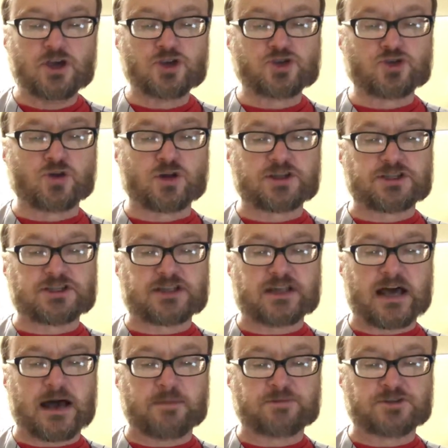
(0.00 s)

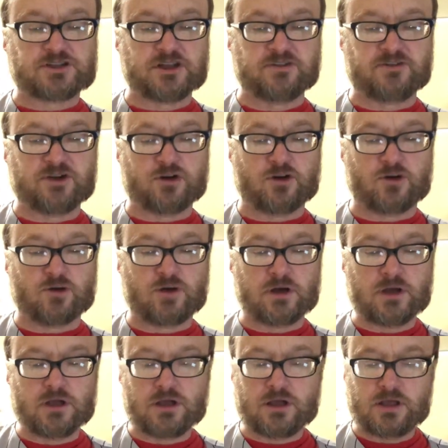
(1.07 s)
Shortstop Silvio
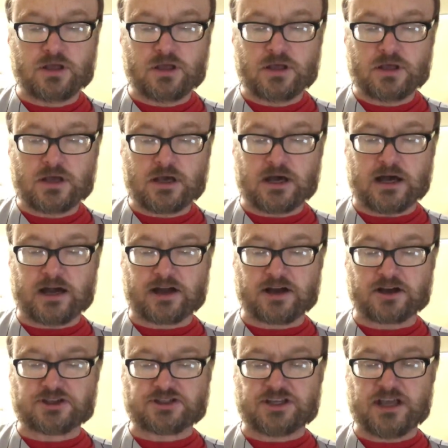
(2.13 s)
uh,
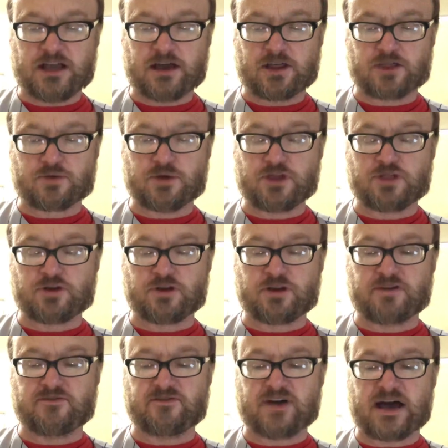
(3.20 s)
Garcia,
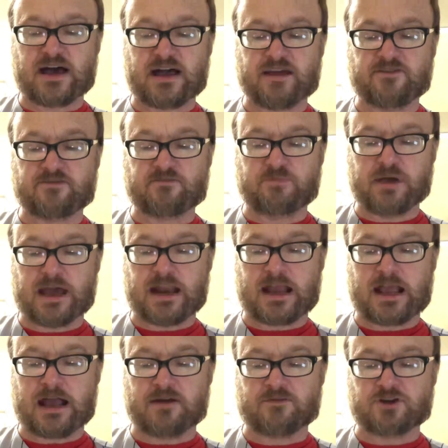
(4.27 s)
335 batting
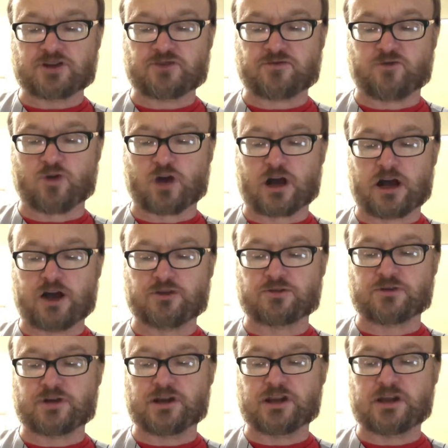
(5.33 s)
average,
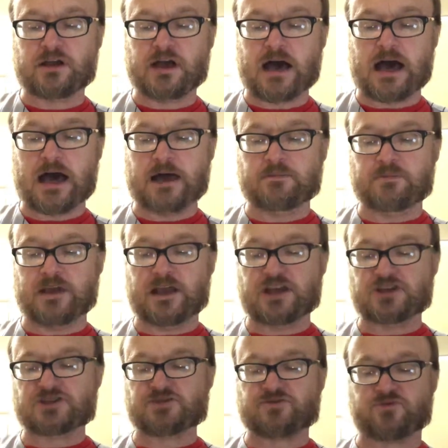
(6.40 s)
400 on
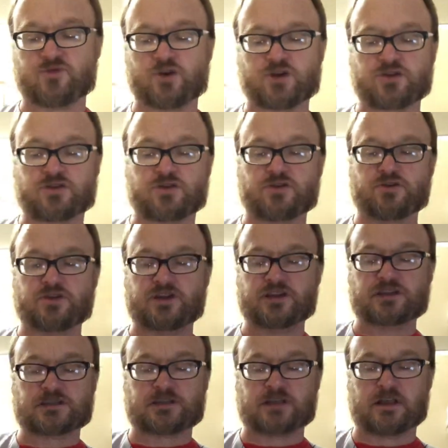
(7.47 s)
base, 430
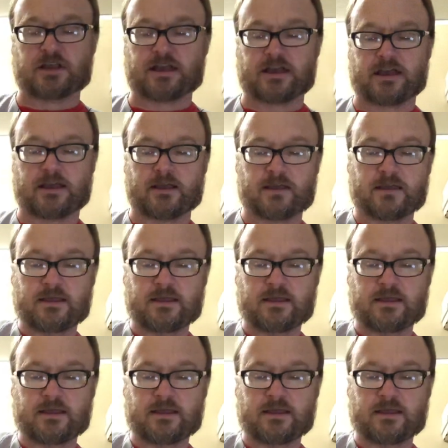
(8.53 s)
slugging.